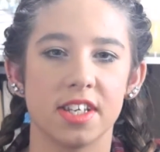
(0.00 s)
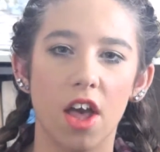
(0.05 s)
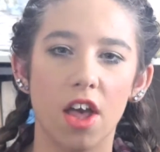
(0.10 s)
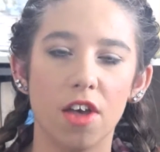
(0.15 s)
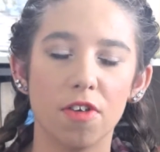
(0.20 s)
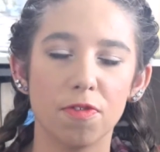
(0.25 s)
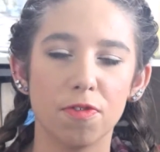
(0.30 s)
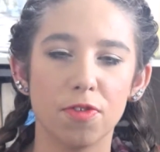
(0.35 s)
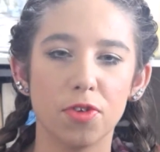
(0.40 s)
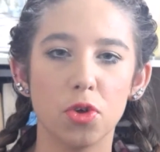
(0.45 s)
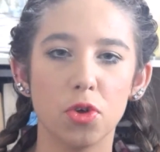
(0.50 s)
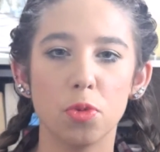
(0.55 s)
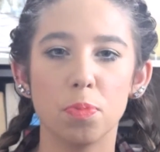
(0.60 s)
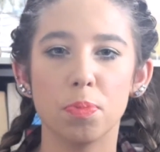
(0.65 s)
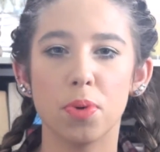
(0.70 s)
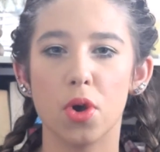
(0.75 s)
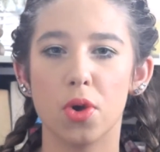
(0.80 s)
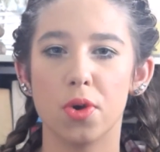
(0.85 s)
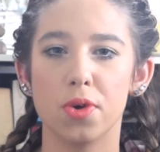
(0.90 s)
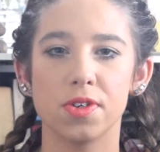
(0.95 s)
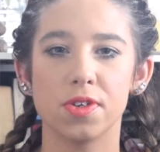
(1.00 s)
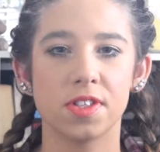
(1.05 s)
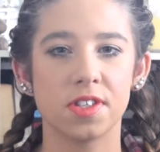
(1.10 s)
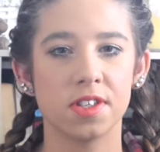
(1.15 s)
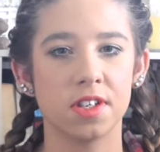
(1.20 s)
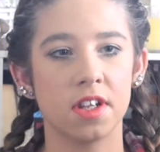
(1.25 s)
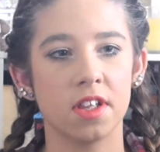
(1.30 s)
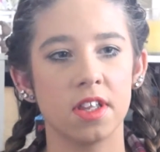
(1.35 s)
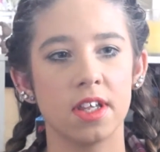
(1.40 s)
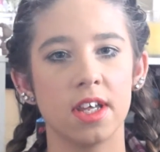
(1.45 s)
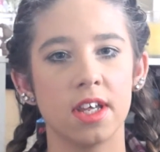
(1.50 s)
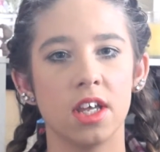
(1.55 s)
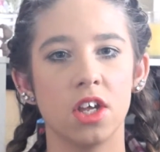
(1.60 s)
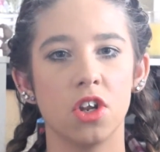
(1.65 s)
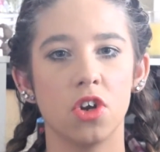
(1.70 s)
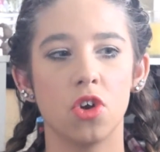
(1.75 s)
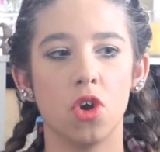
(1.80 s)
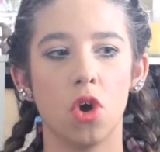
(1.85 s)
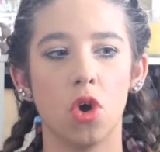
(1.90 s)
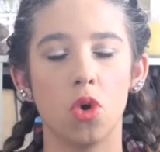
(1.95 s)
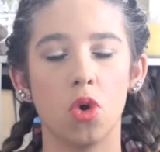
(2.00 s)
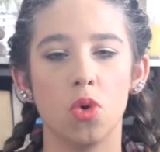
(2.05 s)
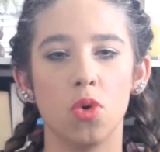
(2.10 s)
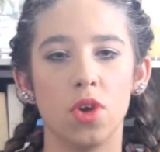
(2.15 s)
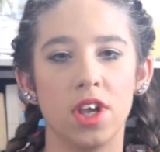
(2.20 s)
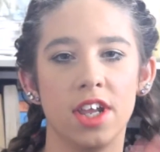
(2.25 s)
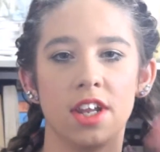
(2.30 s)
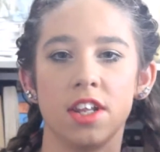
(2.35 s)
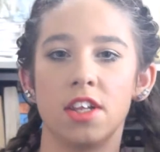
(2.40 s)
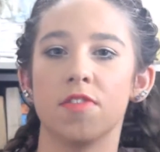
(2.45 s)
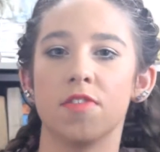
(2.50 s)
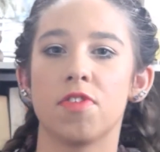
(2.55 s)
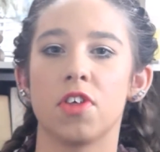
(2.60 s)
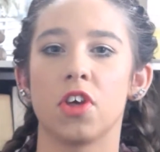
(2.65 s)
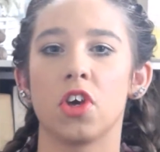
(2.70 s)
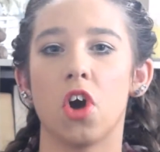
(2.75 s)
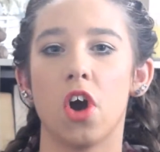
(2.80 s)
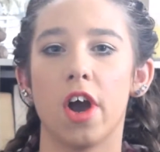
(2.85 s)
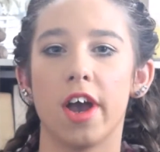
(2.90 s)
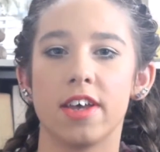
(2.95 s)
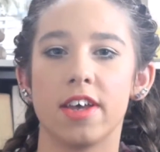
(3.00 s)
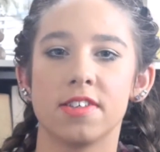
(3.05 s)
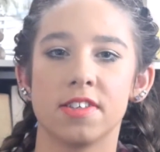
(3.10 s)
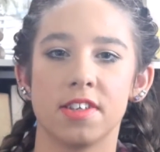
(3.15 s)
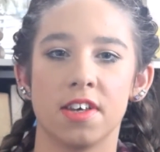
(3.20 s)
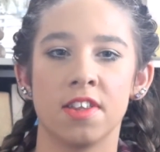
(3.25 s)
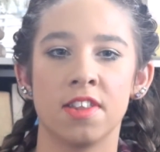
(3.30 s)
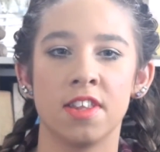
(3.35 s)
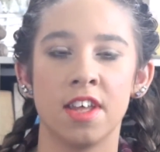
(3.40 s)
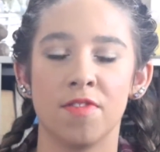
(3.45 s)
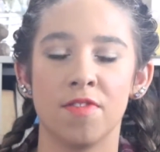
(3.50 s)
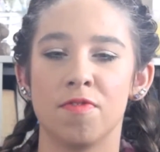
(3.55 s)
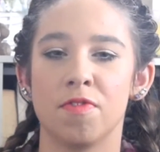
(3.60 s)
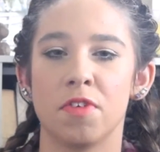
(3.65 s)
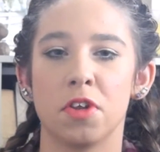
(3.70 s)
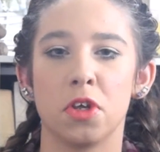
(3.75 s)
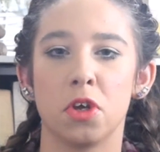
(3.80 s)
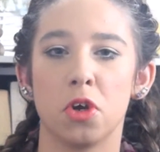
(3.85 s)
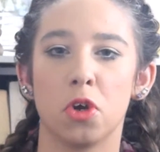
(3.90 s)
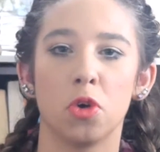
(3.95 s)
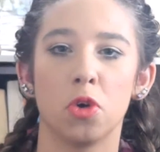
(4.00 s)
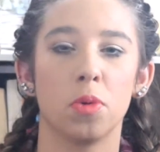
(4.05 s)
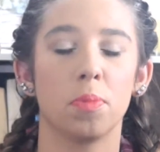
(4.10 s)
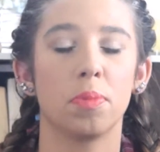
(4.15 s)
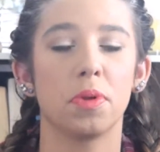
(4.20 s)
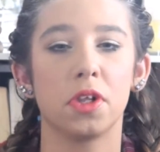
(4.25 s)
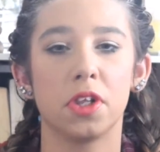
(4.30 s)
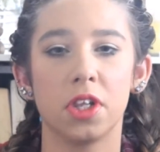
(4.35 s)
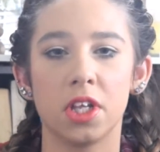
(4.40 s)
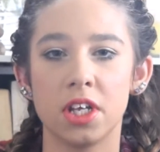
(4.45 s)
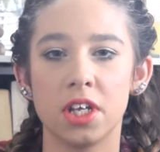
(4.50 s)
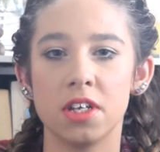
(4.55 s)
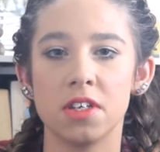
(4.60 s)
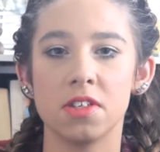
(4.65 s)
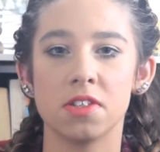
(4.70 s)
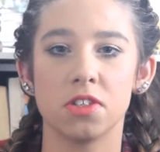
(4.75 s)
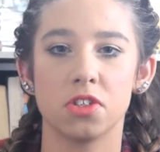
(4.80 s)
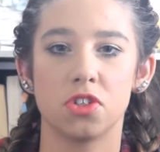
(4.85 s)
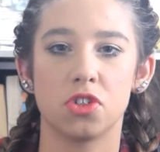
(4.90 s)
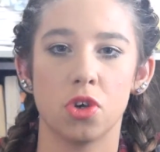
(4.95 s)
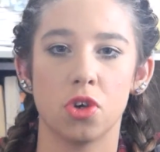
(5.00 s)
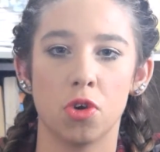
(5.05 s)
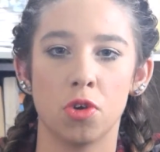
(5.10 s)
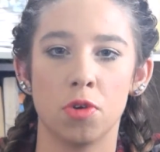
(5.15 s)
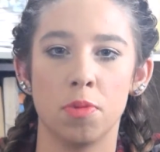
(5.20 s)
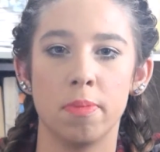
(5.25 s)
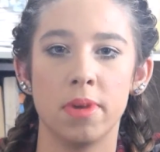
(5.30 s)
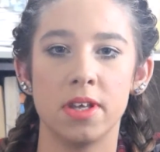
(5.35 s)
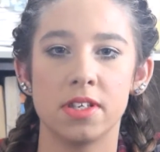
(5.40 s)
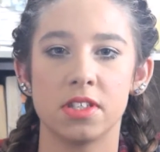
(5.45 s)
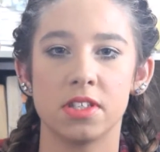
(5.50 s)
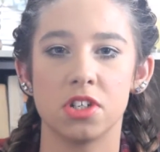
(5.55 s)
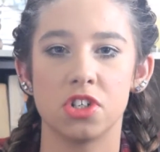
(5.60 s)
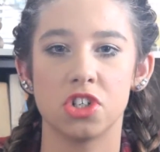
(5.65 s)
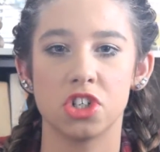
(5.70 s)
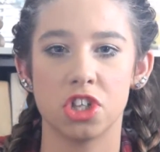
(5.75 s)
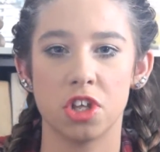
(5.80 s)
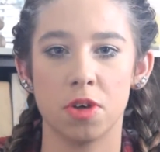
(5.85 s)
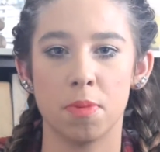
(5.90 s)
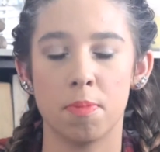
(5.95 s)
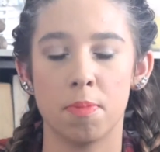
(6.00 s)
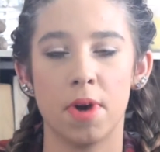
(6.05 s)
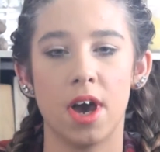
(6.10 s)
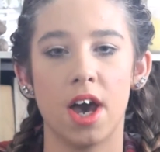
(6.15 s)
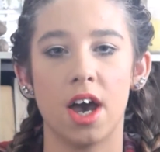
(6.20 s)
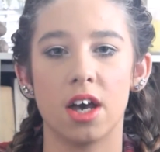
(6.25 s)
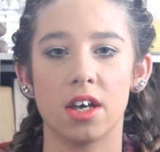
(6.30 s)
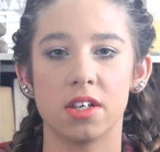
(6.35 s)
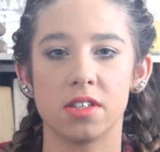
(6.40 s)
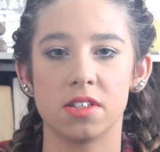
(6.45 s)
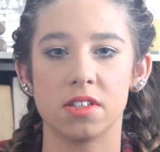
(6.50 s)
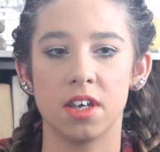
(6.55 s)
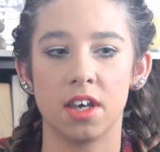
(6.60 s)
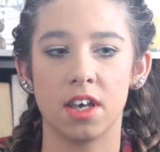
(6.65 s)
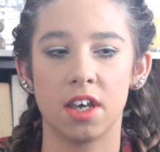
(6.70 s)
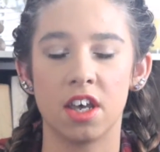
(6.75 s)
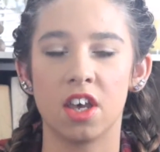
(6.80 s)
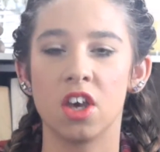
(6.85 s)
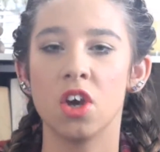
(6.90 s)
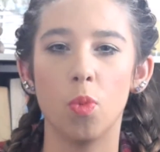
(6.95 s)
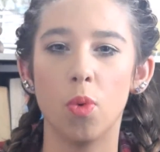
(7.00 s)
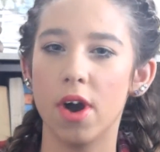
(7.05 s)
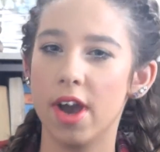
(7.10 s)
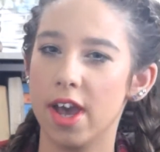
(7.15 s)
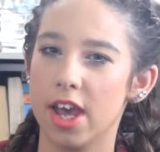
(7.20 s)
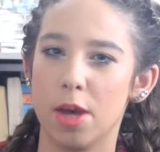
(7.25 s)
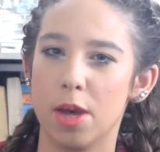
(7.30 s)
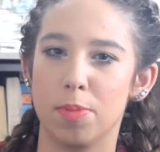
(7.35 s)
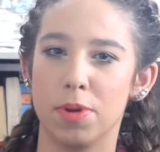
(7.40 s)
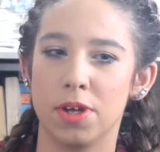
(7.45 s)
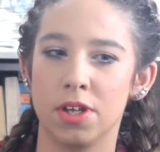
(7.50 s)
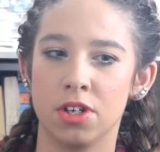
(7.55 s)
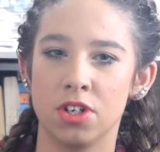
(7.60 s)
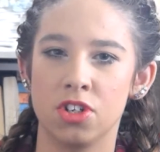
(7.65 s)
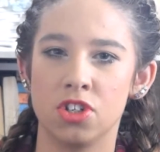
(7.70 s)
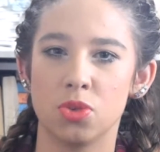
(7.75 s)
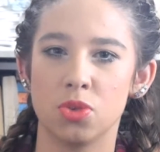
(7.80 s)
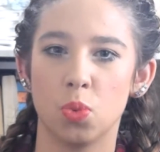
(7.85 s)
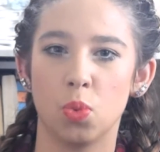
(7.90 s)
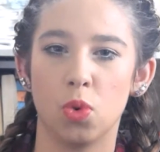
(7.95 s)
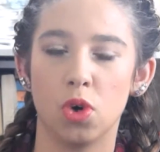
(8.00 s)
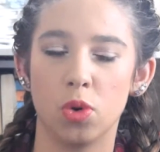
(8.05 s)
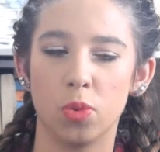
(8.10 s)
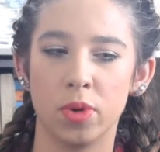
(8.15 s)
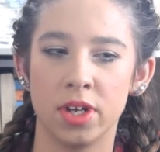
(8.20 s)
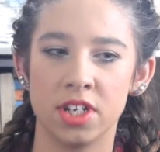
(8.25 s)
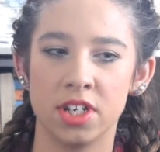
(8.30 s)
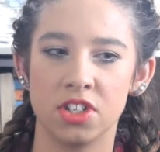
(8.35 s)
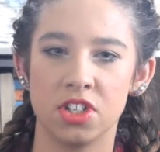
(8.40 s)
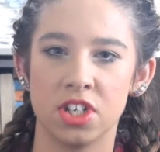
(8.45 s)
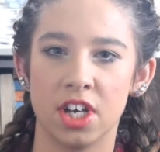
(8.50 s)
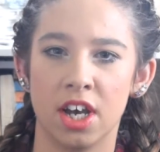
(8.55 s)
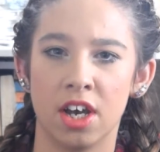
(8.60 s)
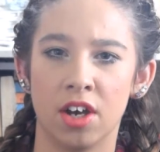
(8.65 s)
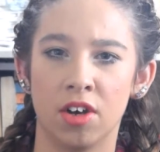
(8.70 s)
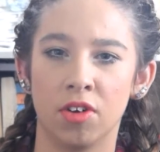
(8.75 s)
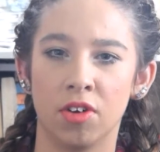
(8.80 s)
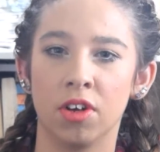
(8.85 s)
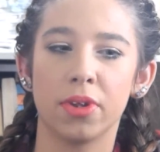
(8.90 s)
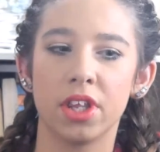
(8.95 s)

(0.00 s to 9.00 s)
If you personally know any of the guys in that video, please don't message them asking what happened, what went down.